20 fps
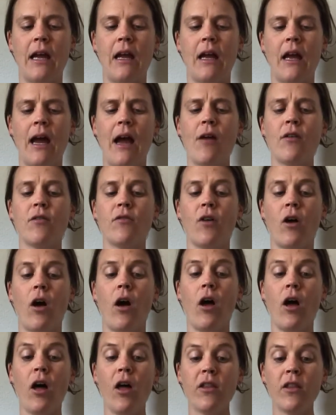Out of
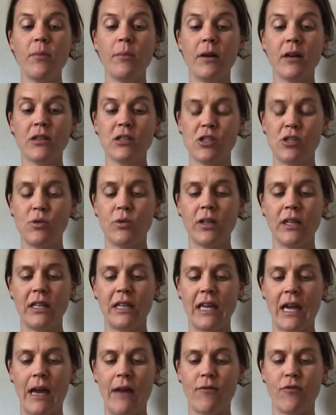all the books you could
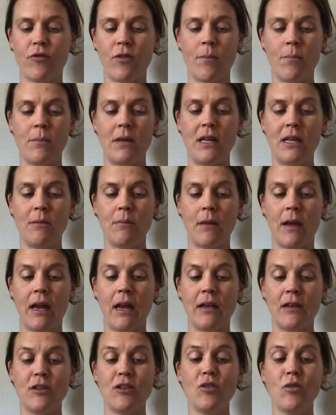get from Mean
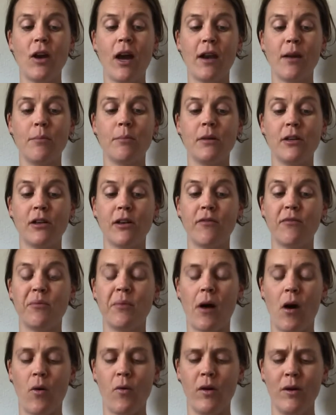Man, you got a book of
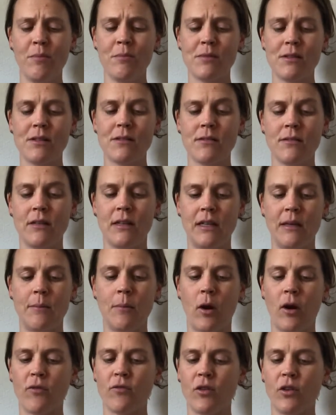poems? He
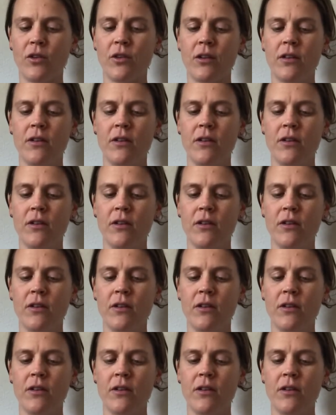marveled.